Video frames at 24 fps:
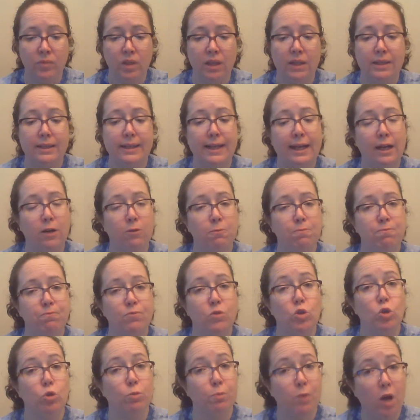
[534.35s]
Now,
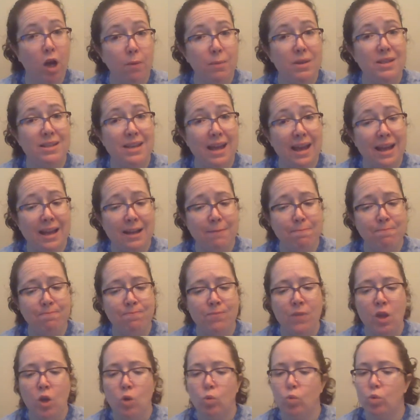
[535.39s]
your mom and dad
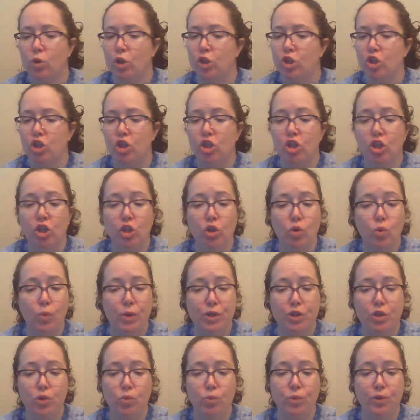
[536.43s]
were as good a
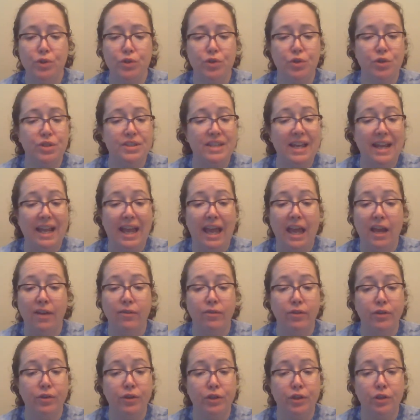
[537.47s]
witch and wizard as I
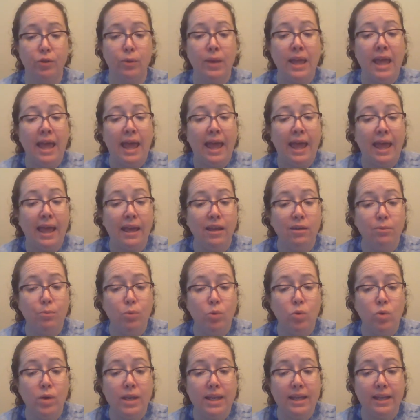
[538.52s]
ever knew. Head
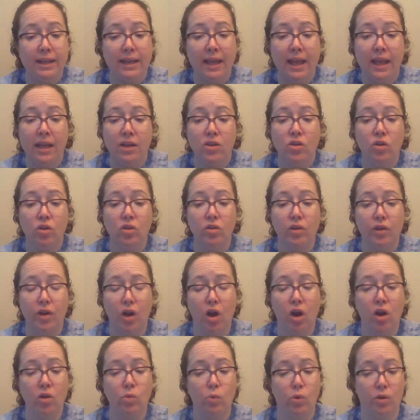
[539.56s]
boy and head girl at
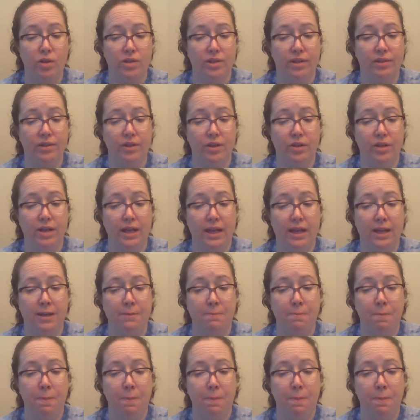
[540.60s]
Hogwarts in their day.